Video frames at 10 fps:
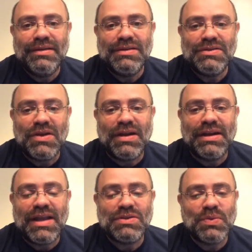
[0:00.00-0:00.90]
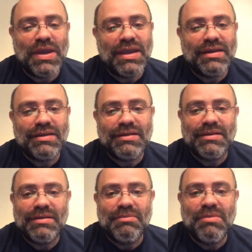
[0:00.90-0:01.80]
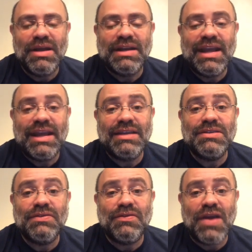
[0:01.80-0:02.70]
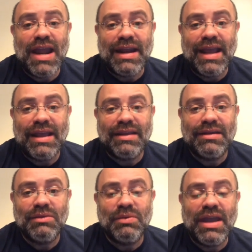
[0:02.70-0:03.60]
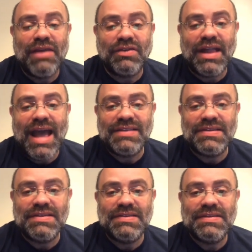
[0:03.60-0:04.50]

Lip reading: Starting next week, Monday to Friday, we have classes.